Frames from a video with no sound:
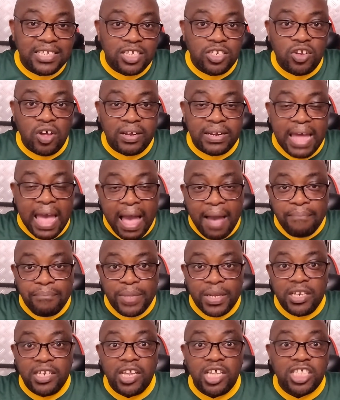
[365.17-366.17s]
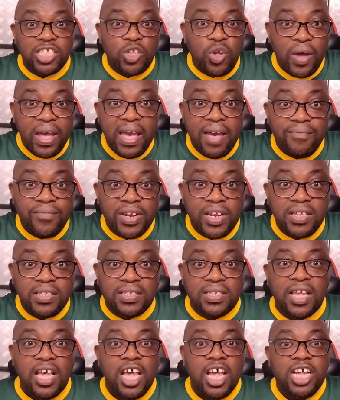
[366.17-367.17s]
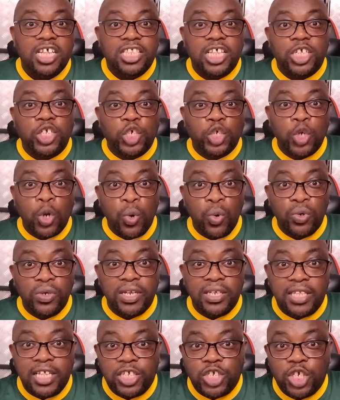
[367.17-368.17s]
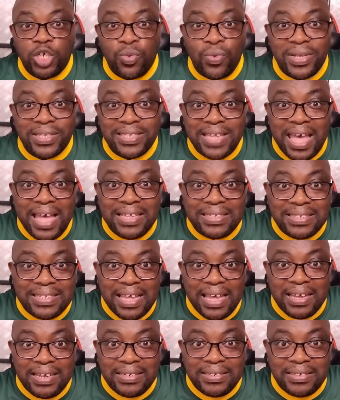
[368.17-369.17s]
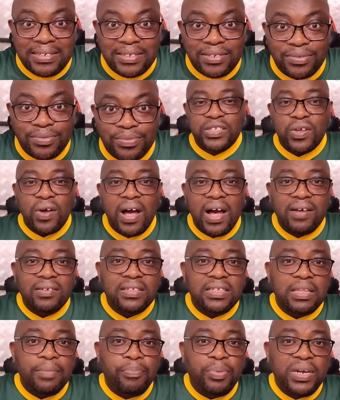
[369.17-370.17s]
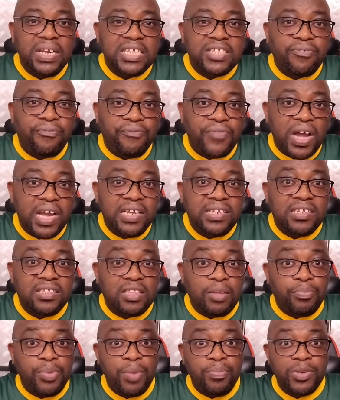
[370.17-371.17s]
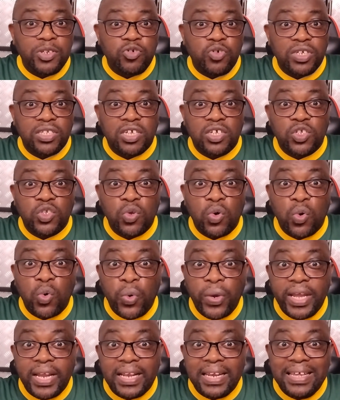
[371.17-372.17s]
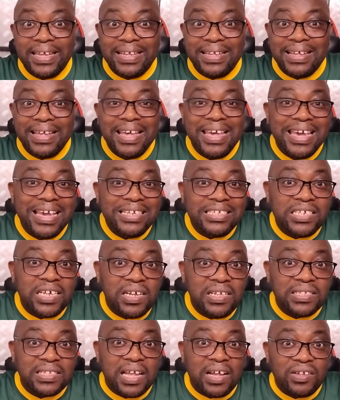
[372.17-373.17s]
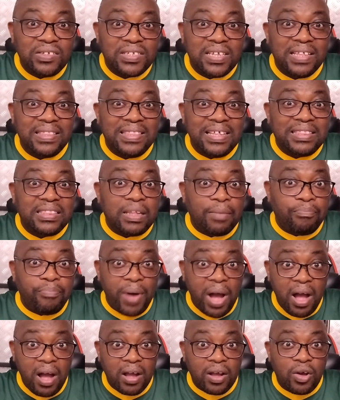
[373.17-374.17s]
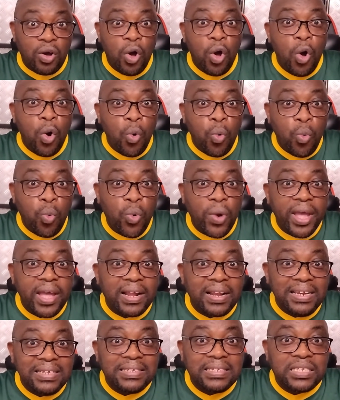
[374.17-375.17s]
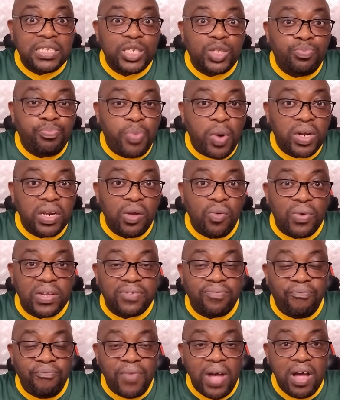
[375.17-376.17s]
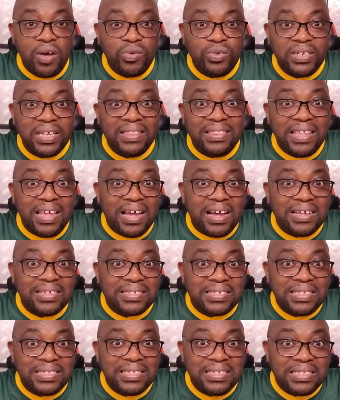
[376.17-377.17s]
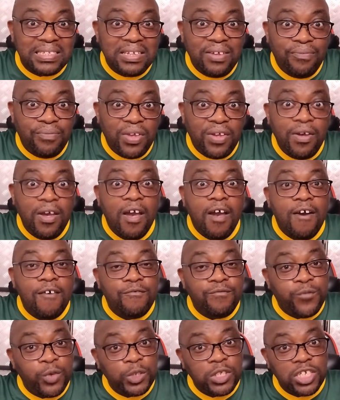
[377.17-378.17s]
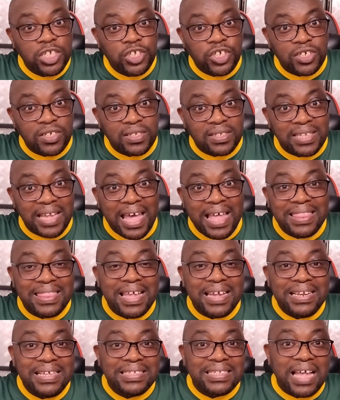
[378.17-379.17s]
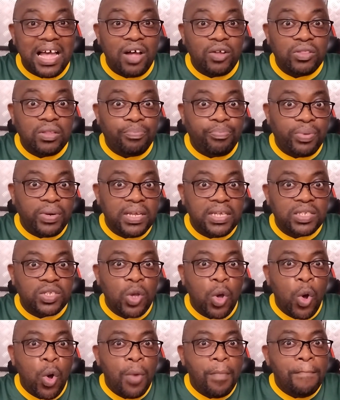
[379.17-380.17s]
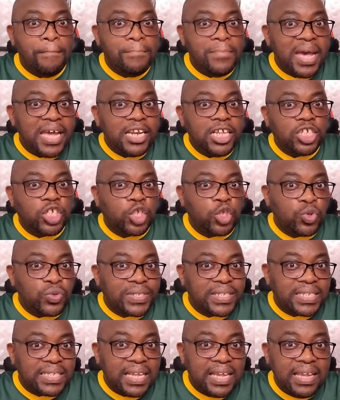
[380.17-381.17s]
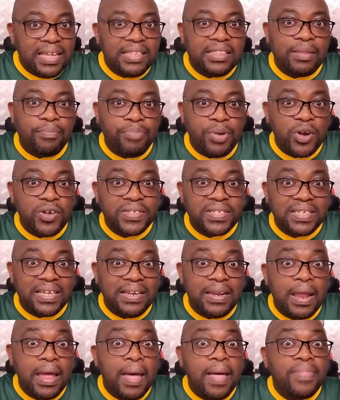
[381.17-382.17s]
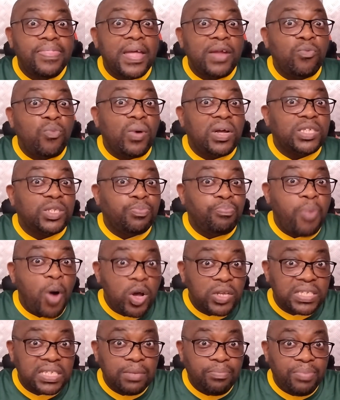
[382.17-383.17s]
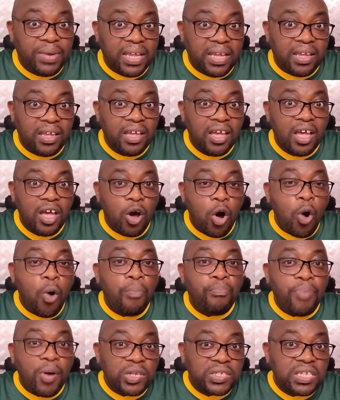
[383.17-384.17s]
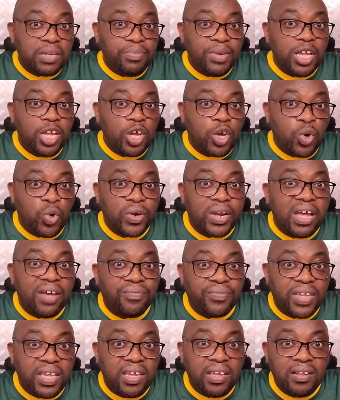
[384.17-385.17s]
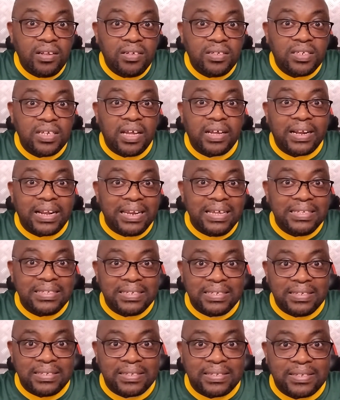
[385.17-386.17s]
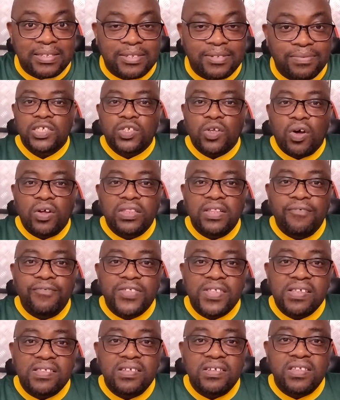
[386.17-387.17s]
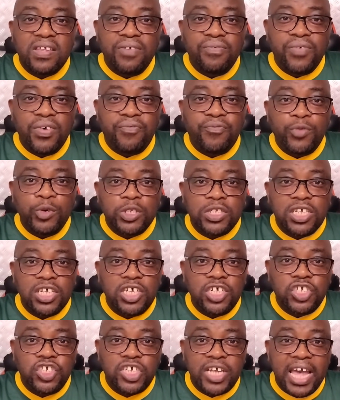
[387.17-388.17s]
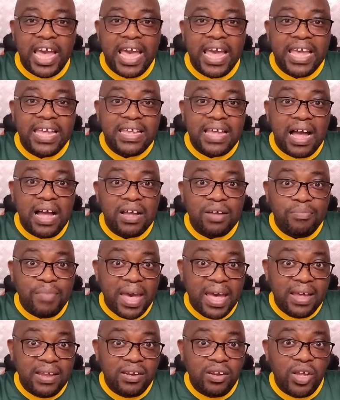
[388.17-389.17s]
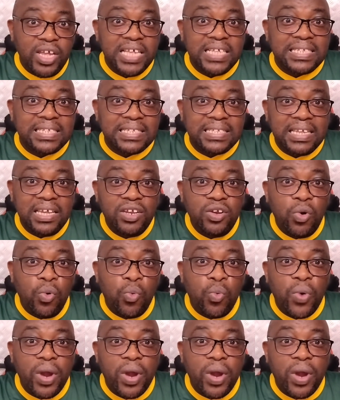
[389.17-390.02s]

did not happen. There's no evidence that showed that she was essayed. So how did the police find the perpetrator so quickly? It turns out that the park where Klutys' body was found, there are CCTV footages, and that is how the police managed to see the person that was possibly could have killed Klutys. So on the CCTV footage, a young man is seen